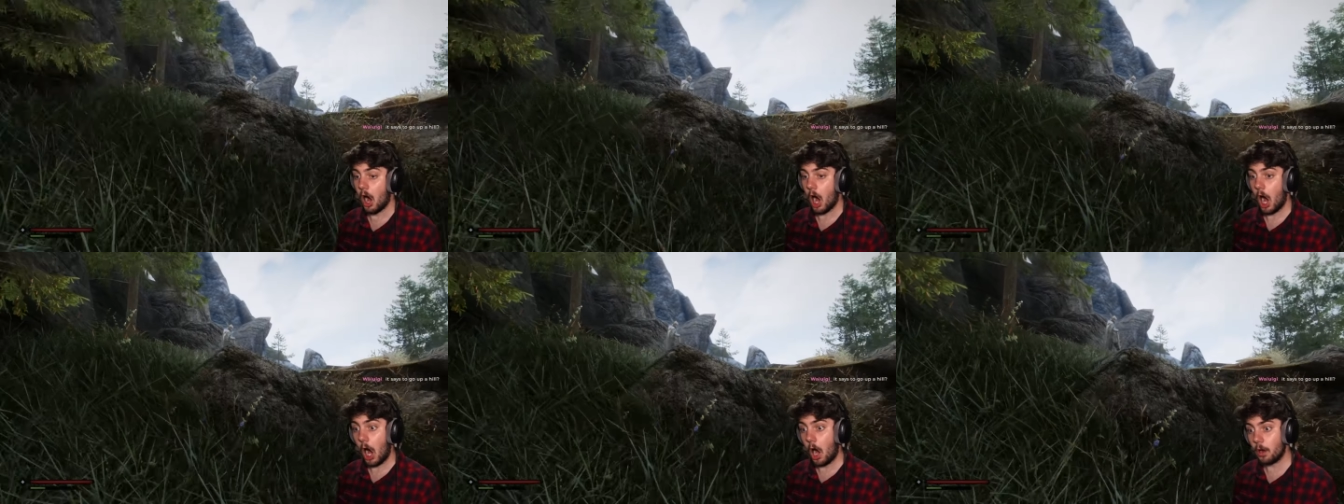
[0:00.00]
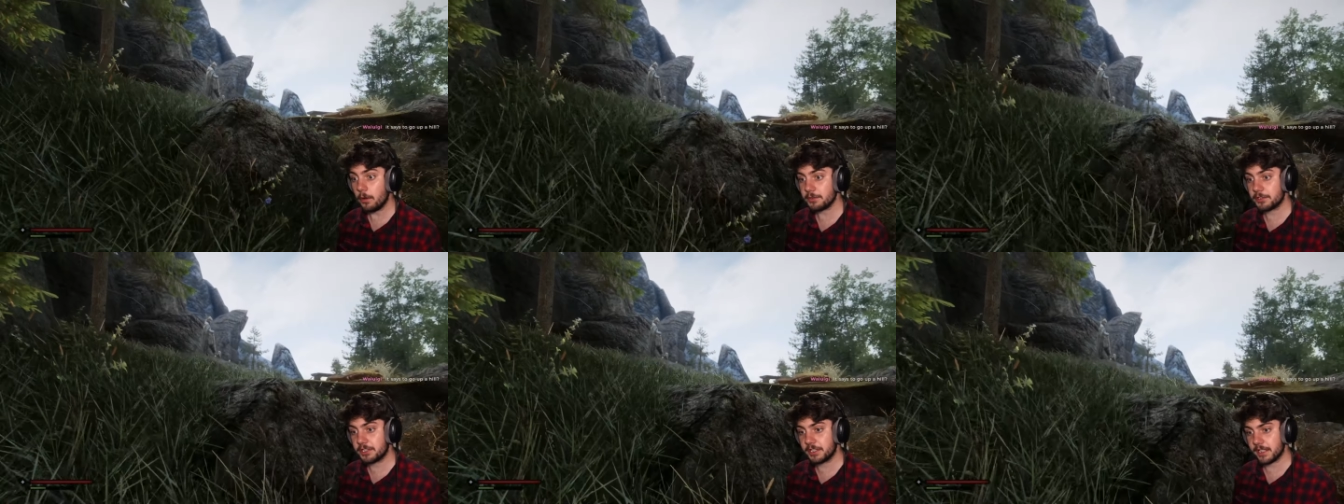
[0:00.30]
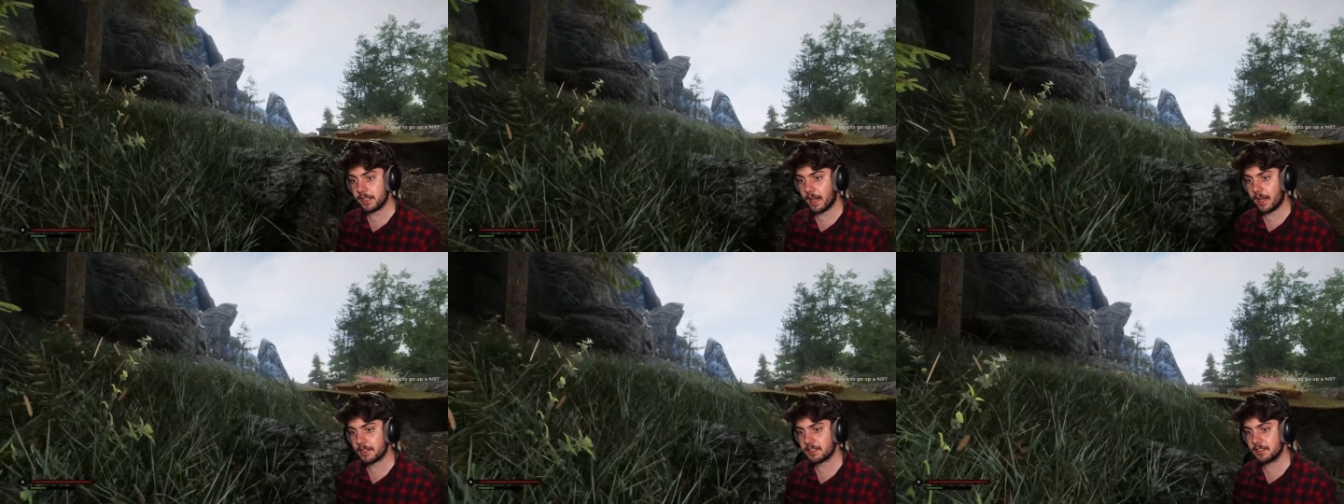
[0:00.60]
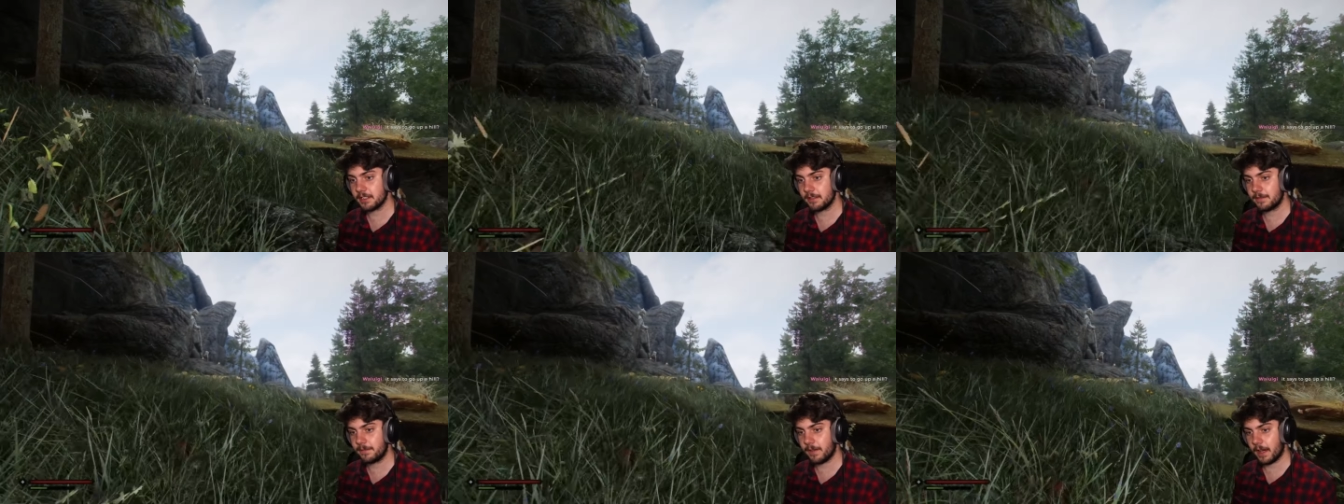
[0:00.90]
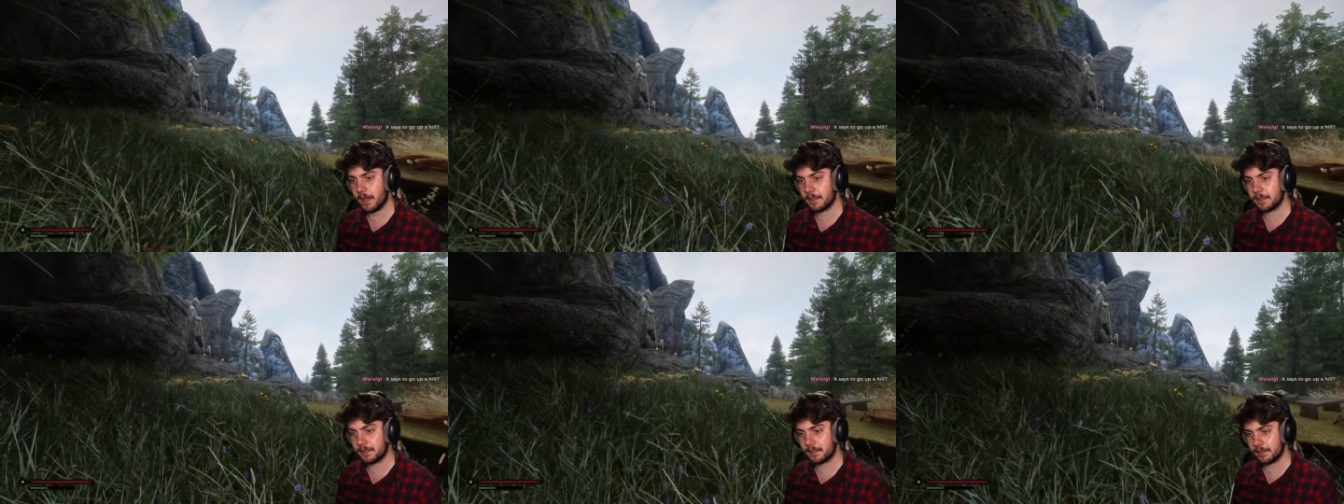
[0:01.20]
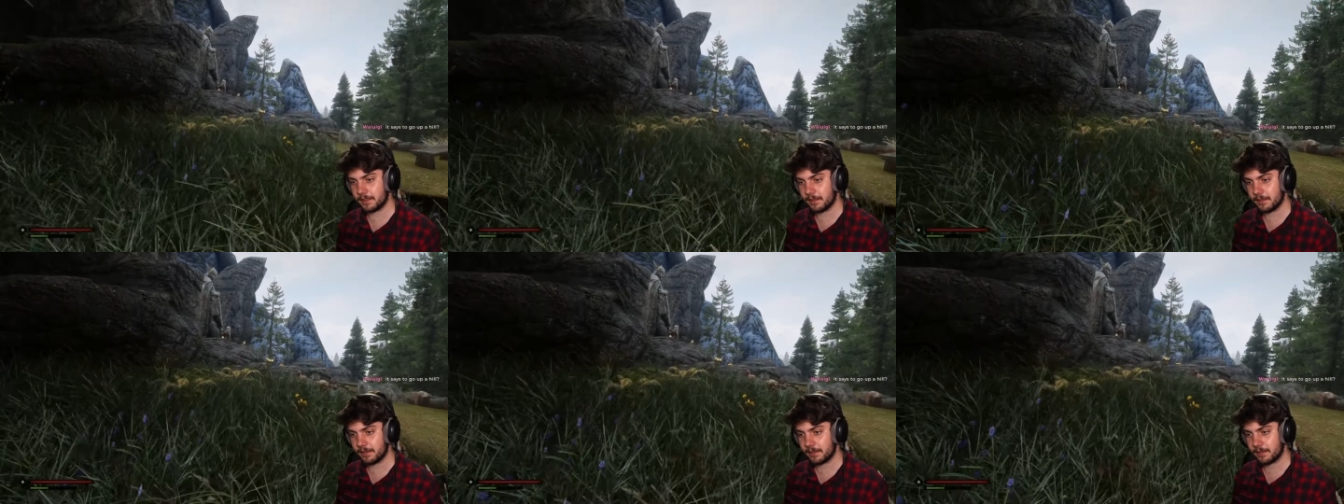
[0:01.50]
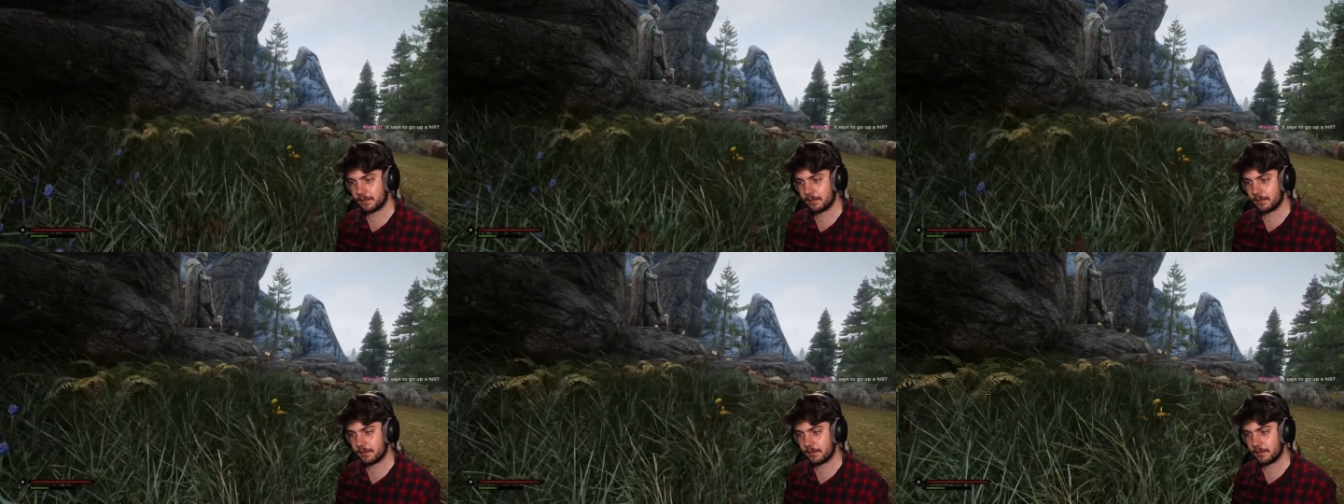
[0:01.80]
Oh shit, I actually found it.
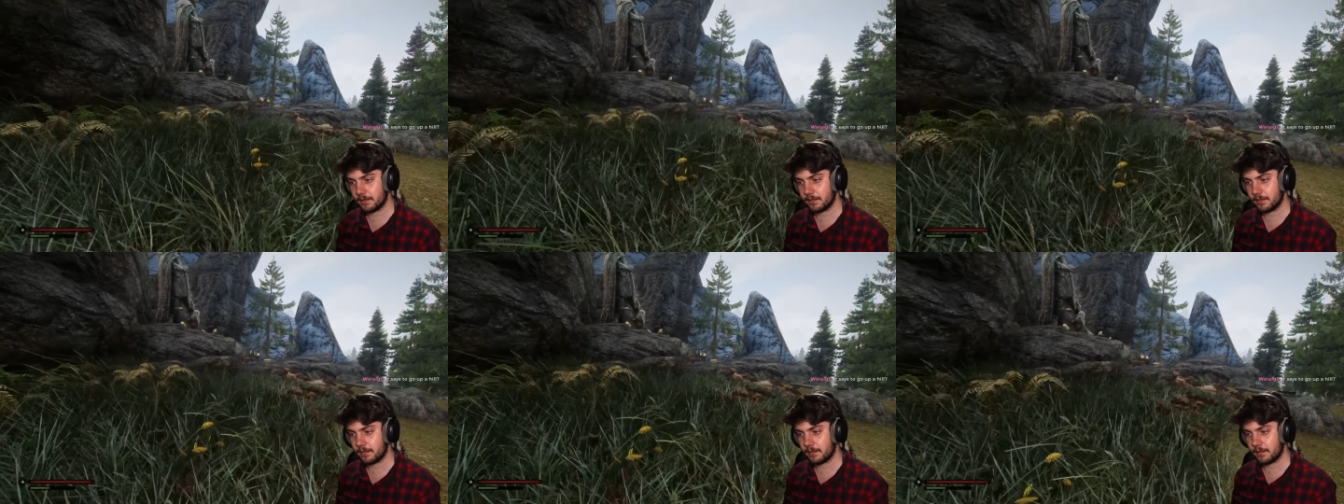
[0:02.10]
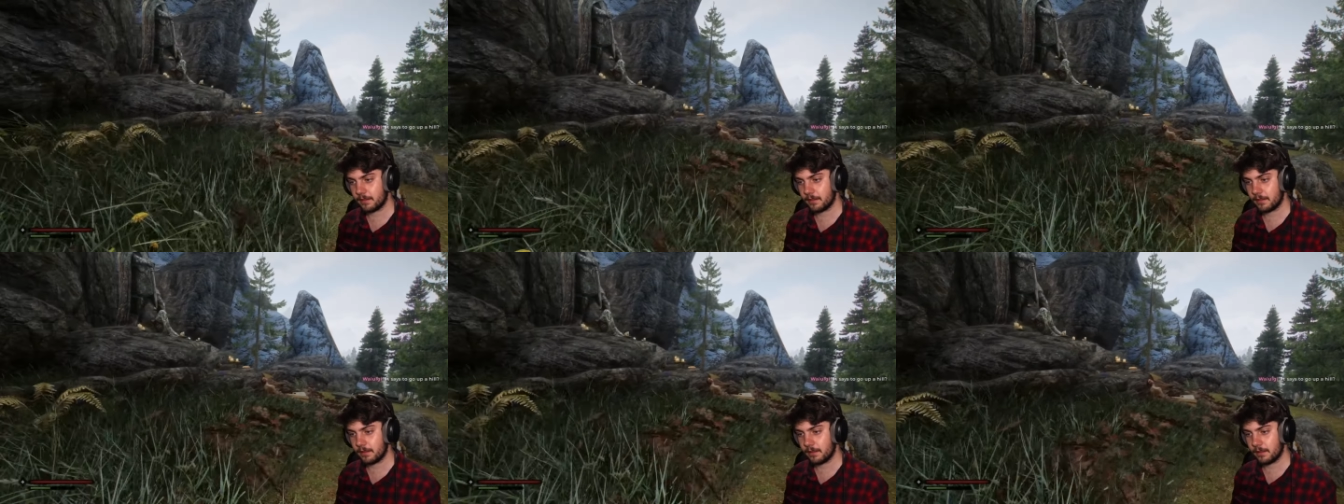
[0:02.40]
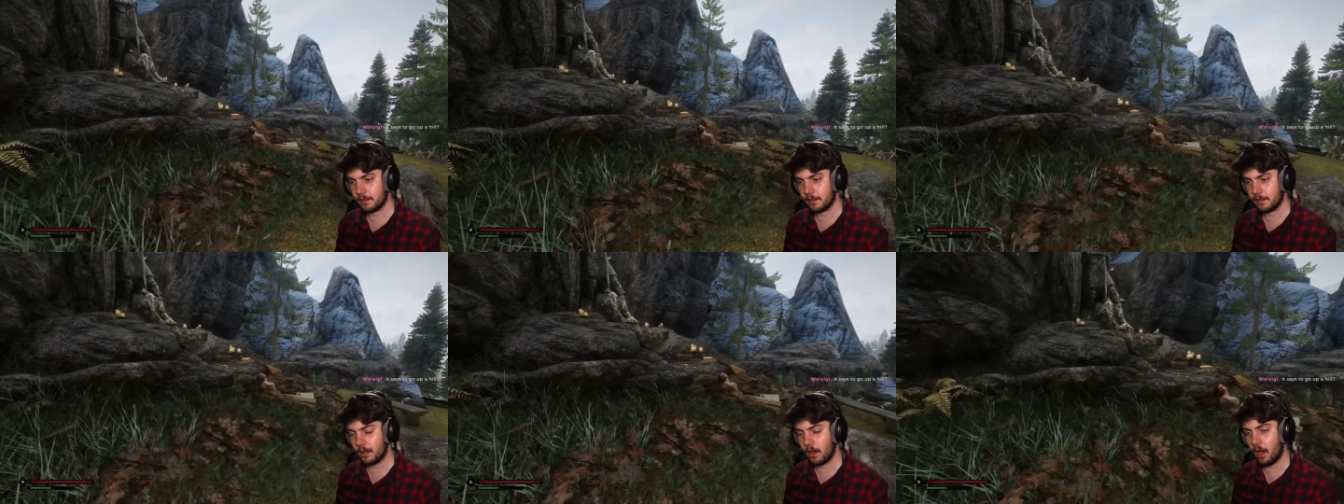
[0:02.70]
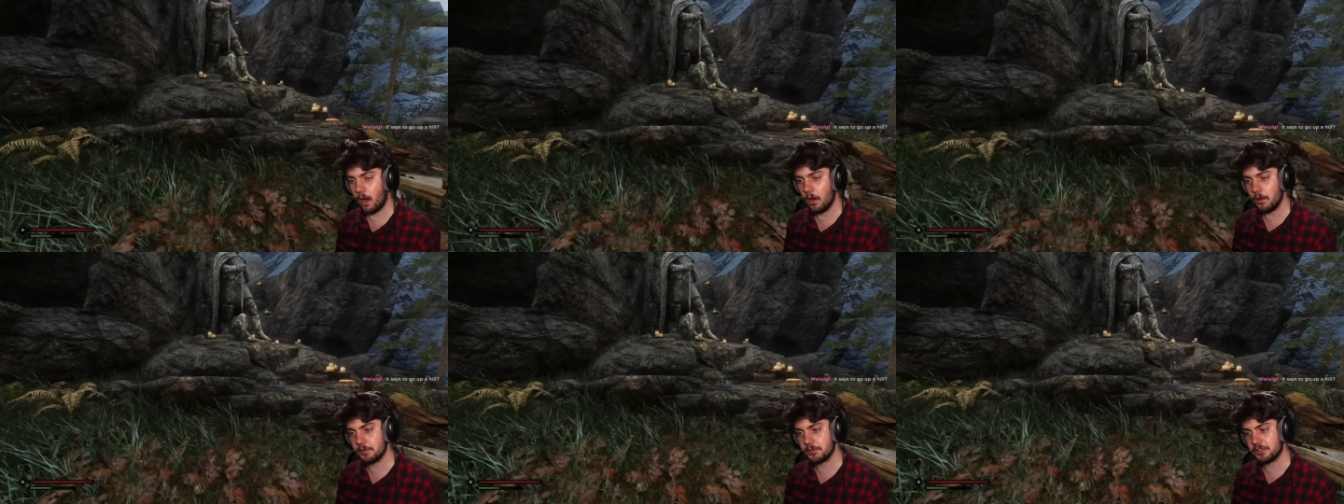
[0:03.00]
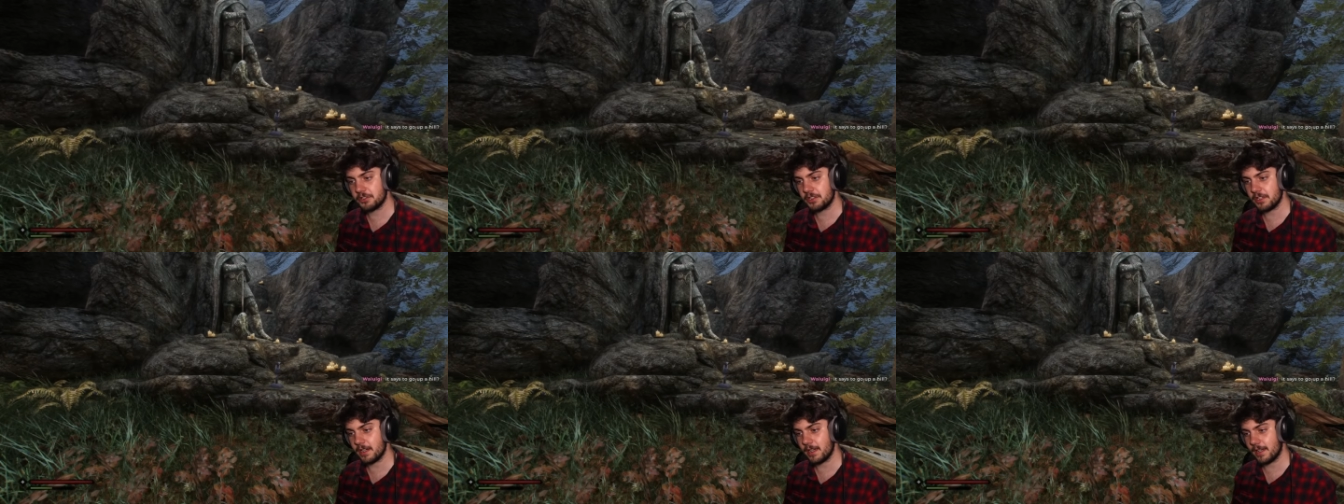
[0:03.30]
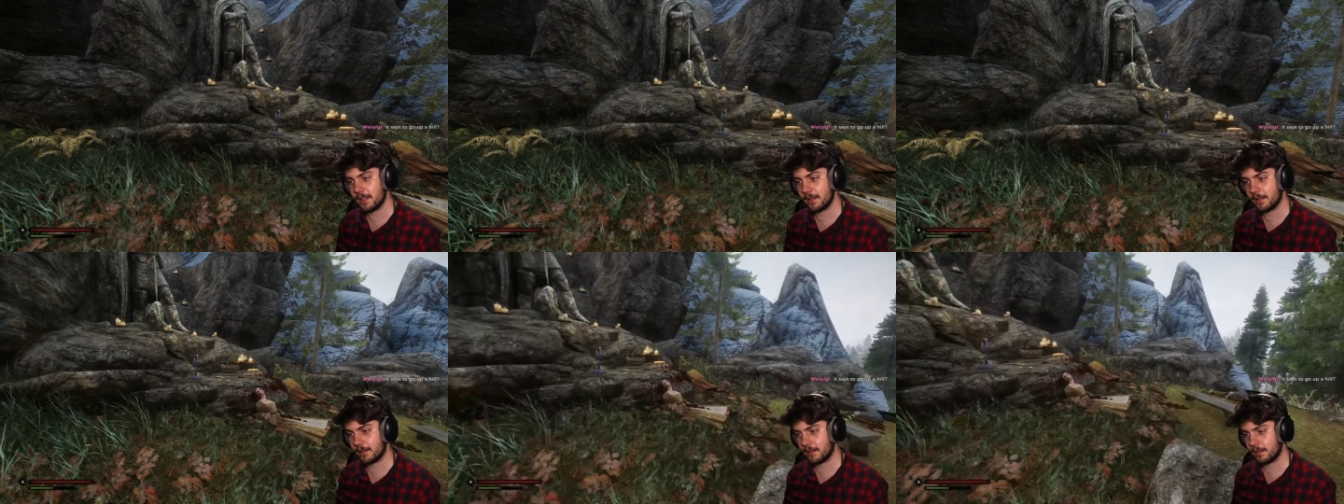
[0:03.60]
Oh shit.